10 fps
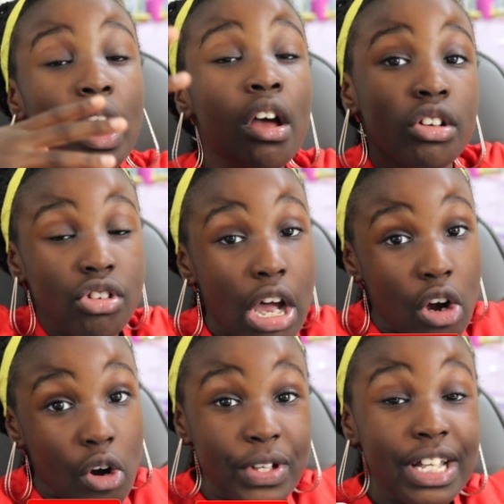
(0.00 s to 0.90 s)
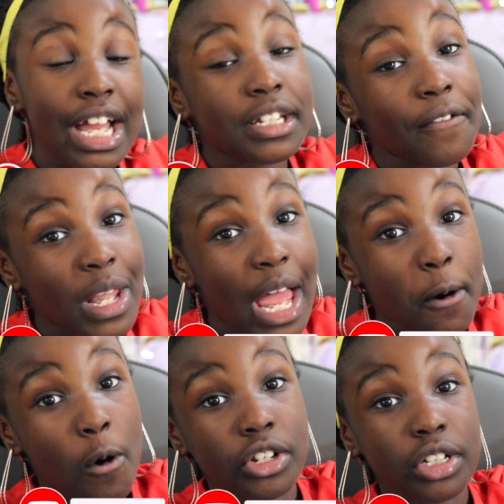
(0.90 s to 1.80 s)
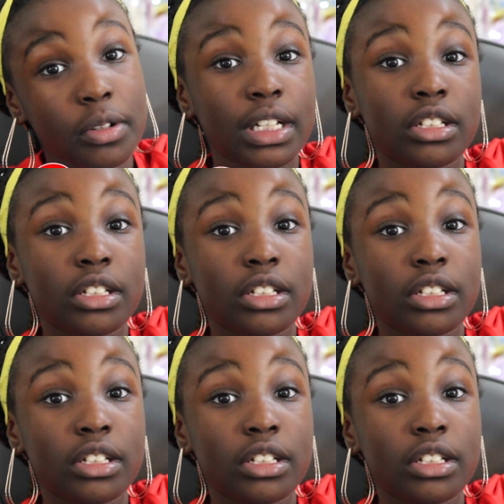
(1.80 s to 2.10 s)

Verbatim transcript: So I hope you guys have liked watching. Please